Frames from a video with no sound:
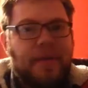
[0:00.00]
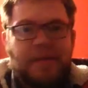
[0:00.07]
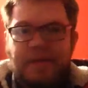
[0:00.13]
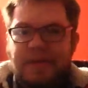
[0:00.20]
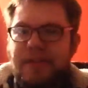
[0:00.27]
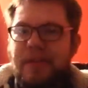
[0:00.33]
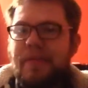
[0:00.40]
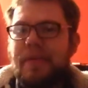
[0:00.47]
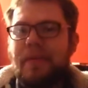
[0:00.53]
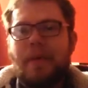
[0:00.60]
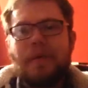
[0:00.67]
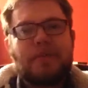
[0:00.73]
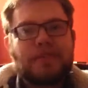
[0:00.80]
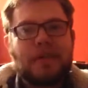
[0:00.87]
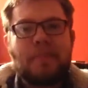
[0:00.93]
the the
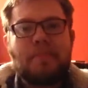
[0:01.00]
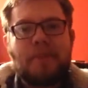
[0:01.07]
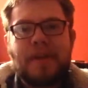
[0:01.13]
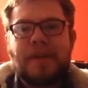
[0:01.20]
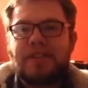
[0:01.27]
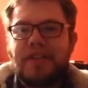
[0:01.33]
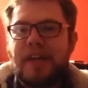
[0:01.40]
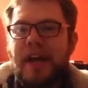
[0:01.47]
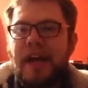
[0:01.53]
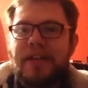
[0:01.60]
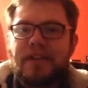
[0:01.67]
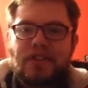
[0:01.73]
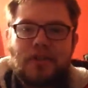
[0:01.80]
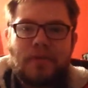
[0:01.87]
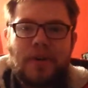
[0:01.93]
most simplistic
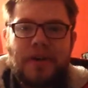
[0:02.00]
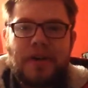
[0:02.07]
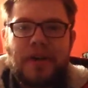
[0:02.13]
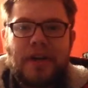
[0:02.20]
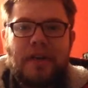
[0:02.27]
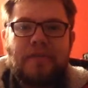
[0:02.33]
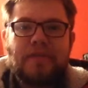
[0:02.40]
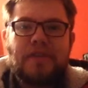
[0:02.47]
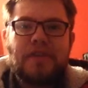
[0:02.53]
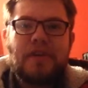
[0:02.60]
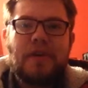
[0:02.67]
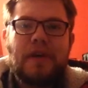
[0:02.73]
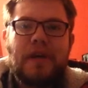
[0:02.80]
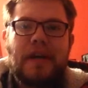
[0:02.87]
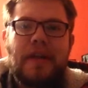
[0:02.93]
answer I can give to
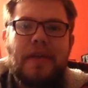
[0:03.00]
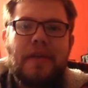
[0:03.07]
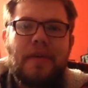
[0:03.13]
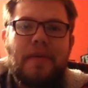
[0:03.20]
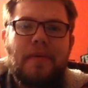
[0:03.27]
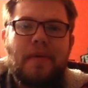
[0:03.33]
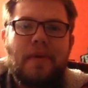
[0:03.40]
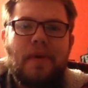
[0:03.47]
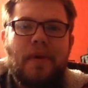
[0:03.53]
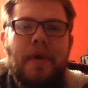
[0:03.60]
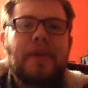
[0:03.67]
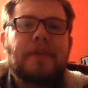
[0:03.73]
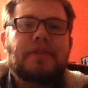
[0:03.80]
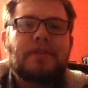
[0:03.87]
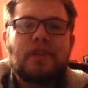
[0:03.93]
you here that I
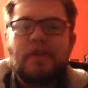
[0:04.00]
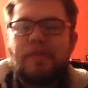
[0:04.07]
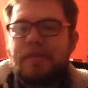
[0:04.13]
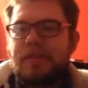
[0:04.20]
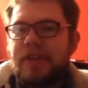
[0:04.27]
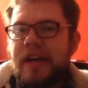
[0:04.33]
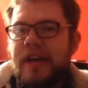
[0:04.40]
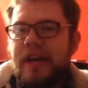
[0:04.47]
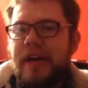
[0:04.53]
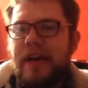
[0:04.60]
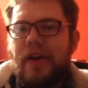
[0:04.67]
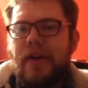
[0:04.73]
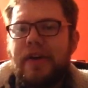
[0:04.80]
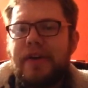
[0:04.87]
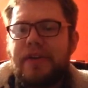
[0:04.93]
interpret I
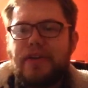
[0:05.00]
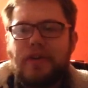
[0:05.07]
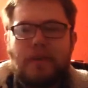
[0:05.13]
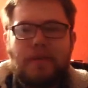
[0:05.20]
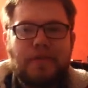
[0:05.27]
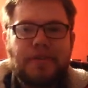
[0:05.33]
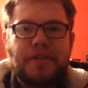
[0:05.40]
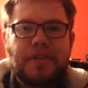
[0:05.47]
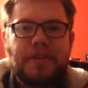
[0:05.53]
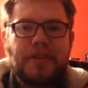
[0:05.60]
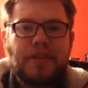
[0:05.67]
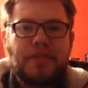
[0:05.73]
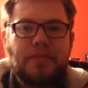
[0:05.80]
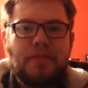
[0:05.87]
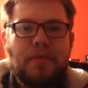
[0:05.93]
interpreted
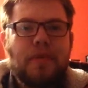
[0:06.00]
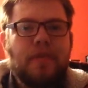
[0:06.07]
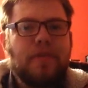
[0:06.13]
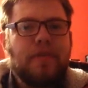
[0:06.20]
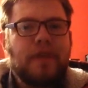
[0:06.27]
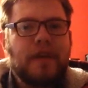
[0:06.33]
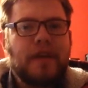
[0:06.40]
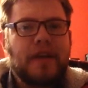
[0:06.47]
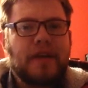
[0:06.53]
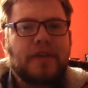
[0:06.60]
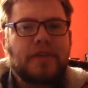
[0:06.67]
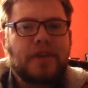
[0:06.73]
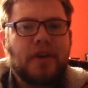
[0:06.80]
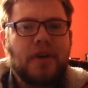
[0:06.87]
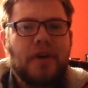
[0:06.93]
this movie
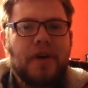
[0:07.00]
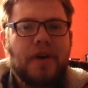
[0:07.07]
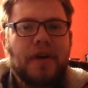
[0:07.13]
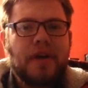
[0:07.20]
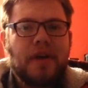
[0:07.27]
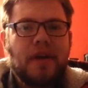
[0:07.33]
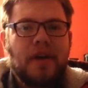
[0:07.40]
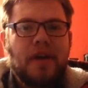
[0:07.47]
as, I